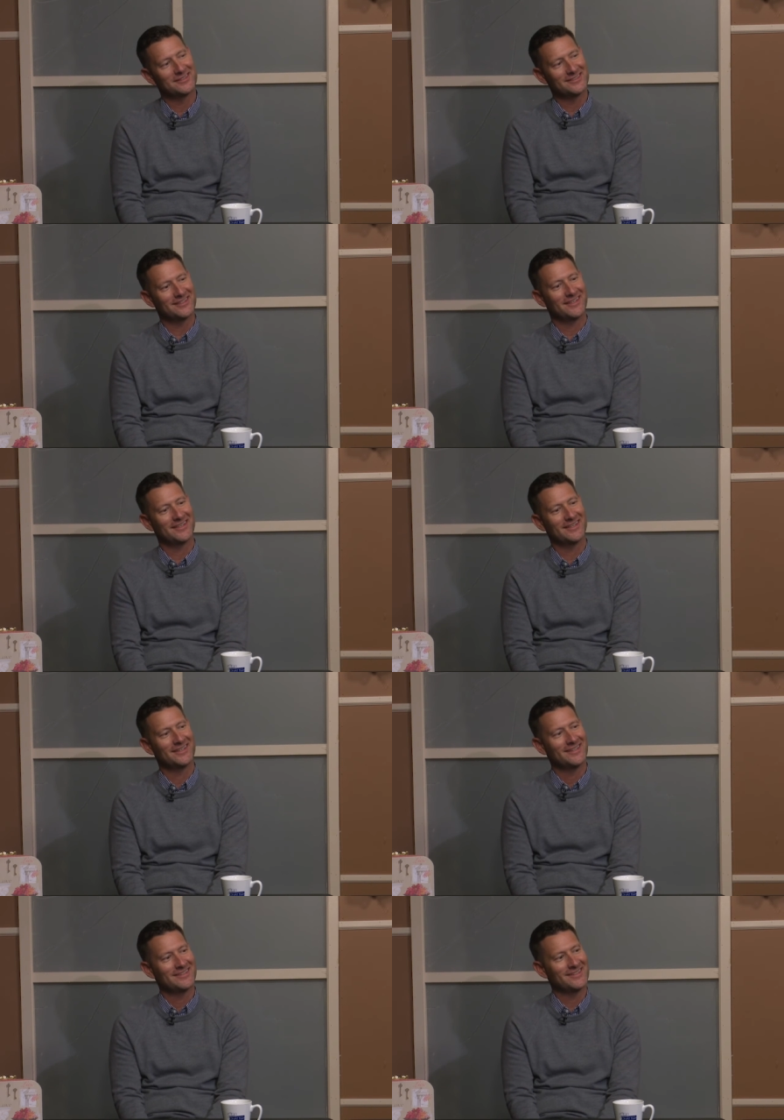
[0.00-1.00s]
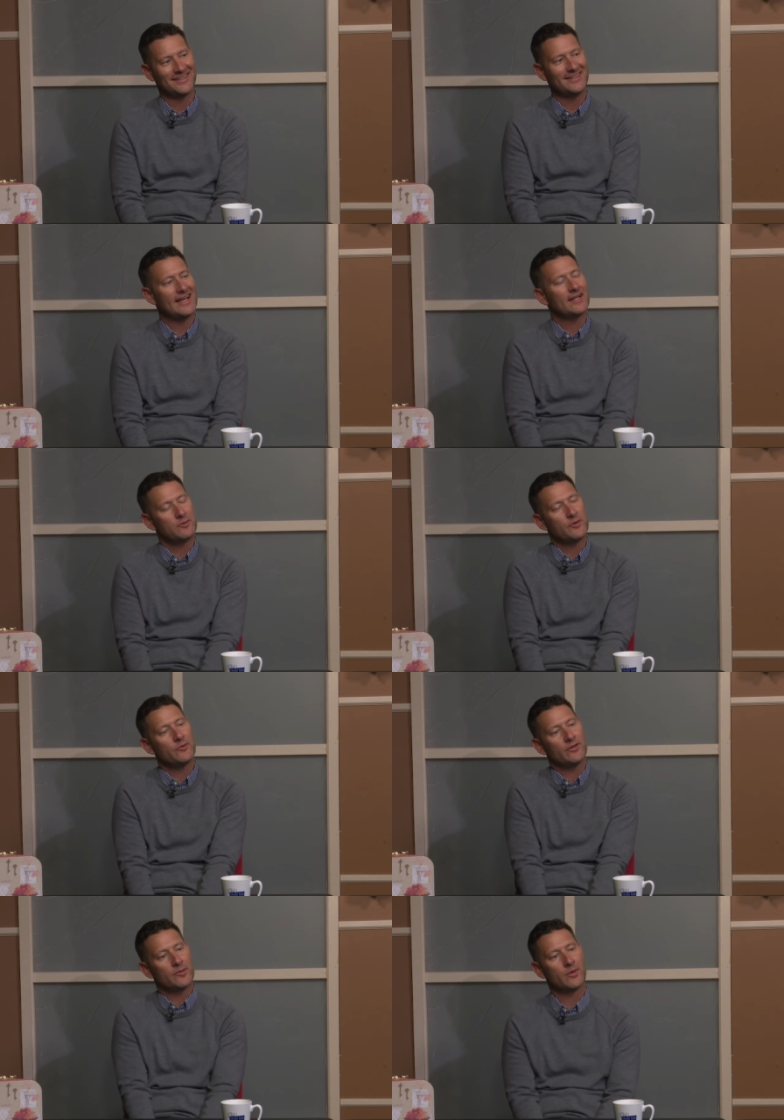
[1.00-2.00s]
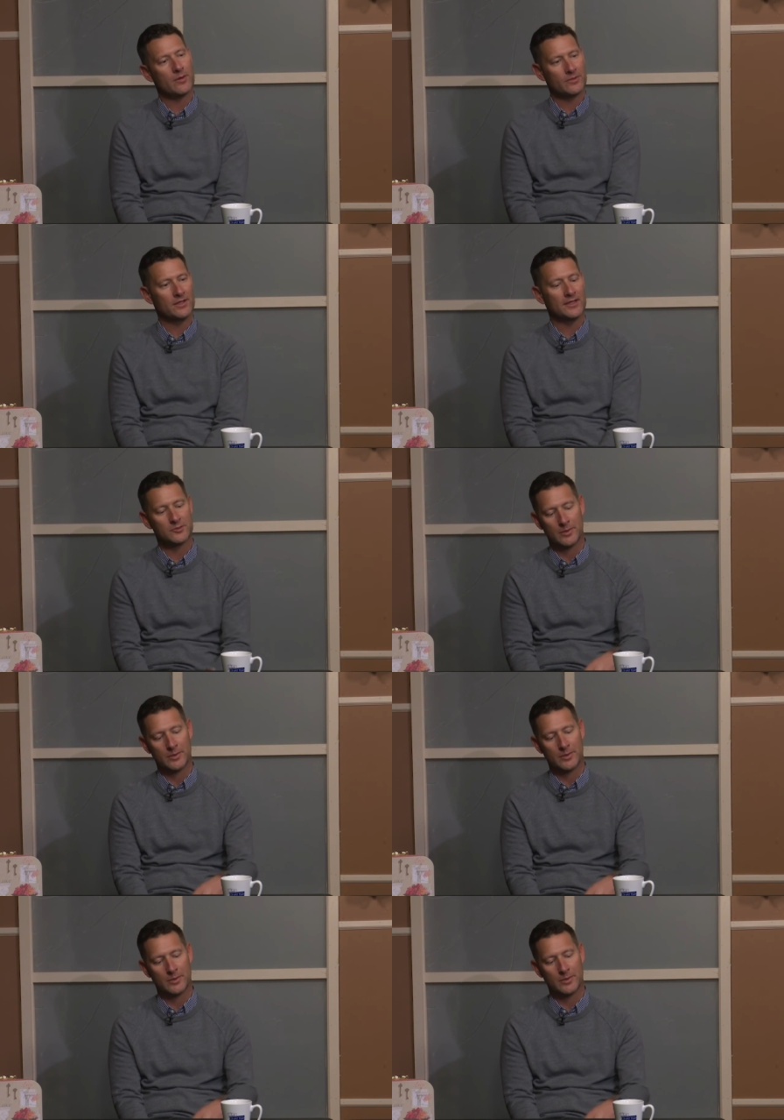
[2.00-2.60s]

is uh, the scariest part, yeah, maybe. It really probably is.